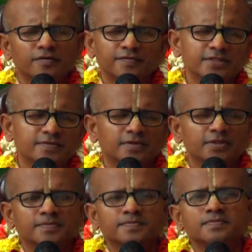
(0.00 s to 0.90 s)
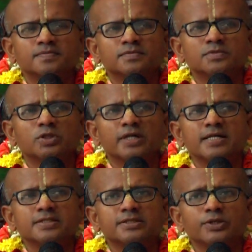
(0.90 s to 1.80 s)
of this world. So
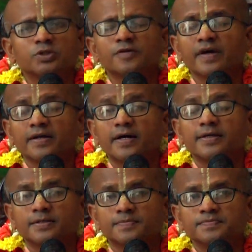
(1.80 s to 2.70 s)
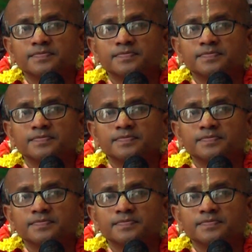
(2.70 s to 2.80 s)
that is Yukta Vairagya.